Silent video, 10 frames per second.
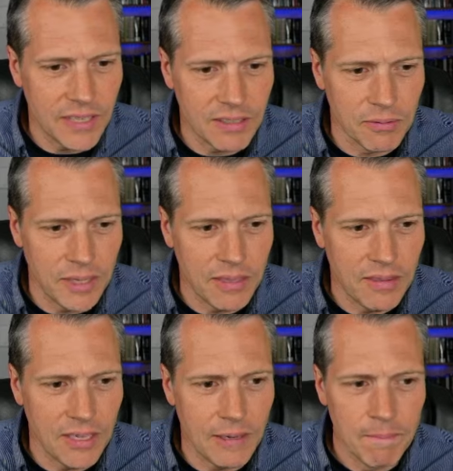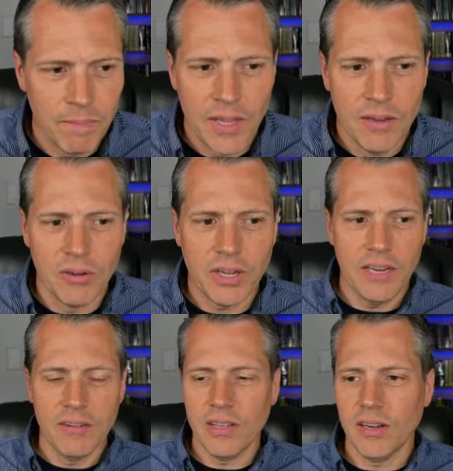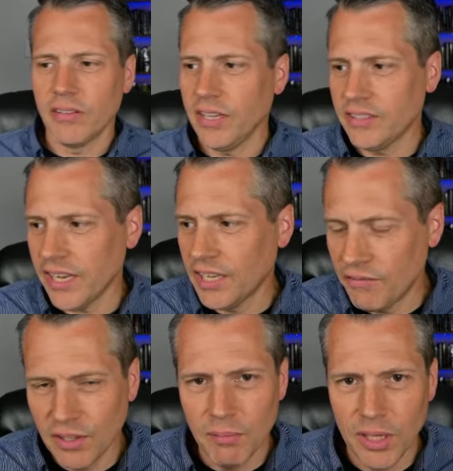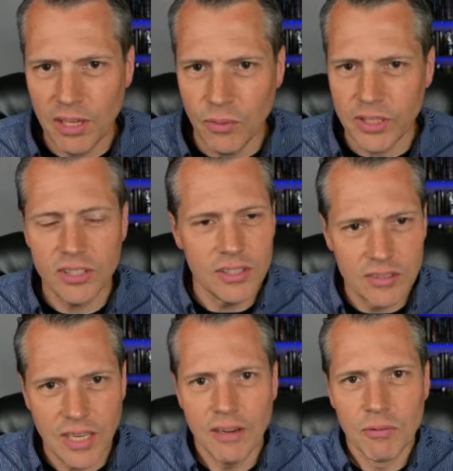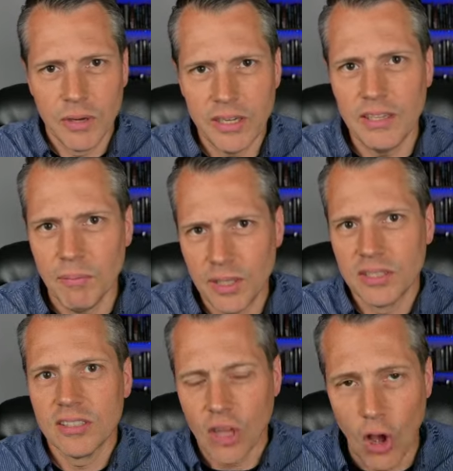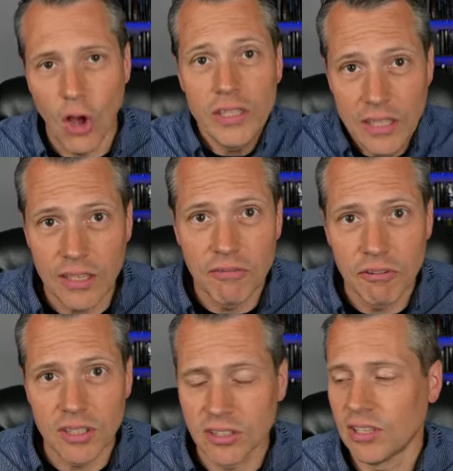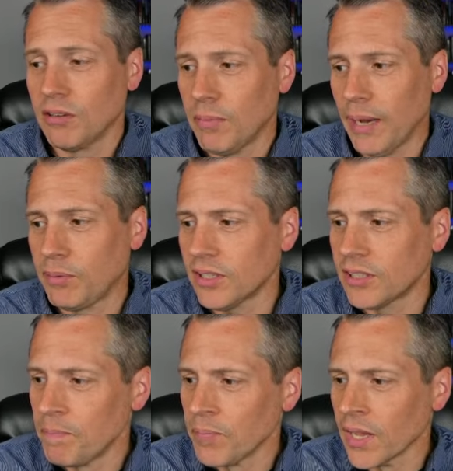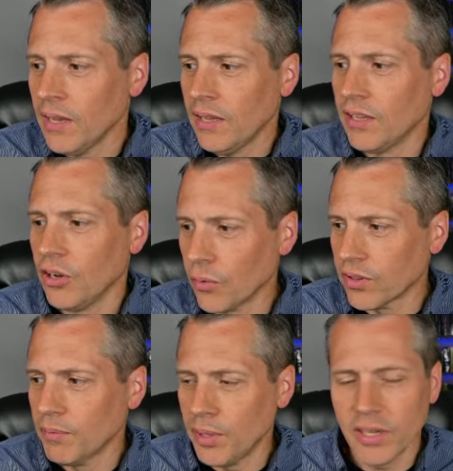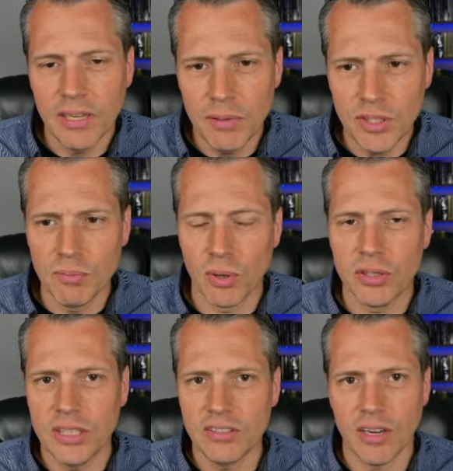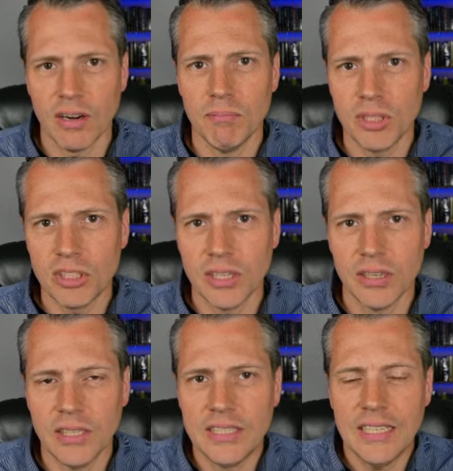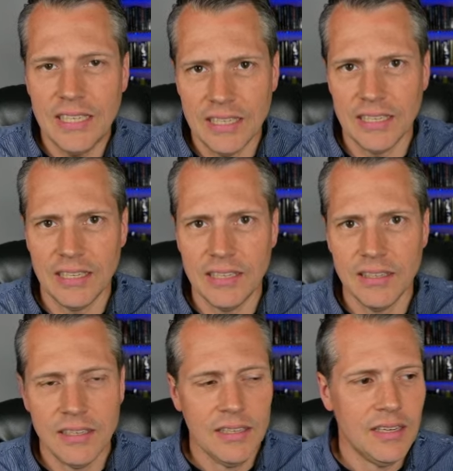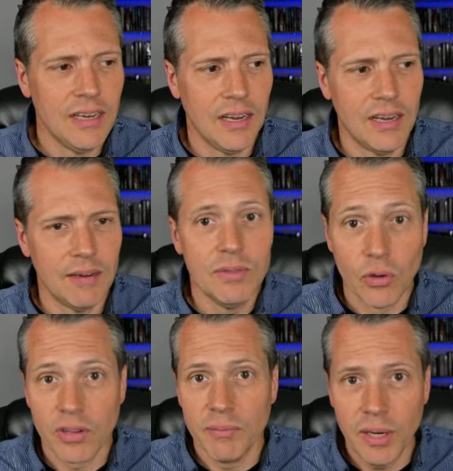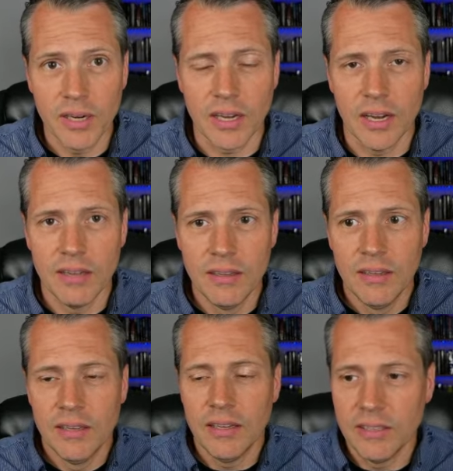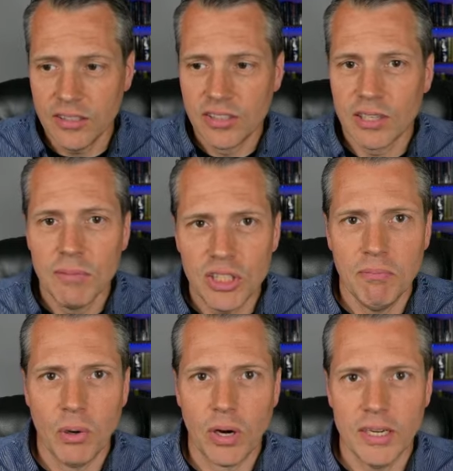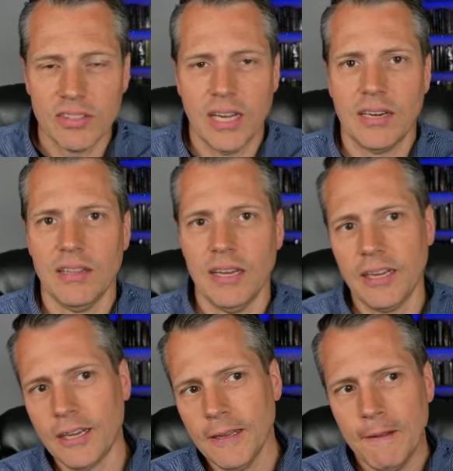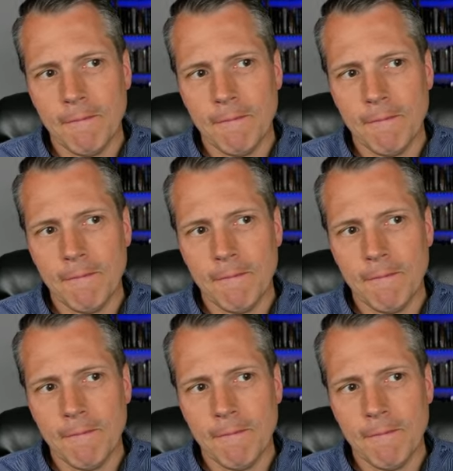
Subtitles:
I get the right thing. Okay, here they are. The executive committee, which is kind of running the business all year for the Southern Baptist. The North American Mission Board. These are missionaries in North America. And this is their mission board. It's kind of like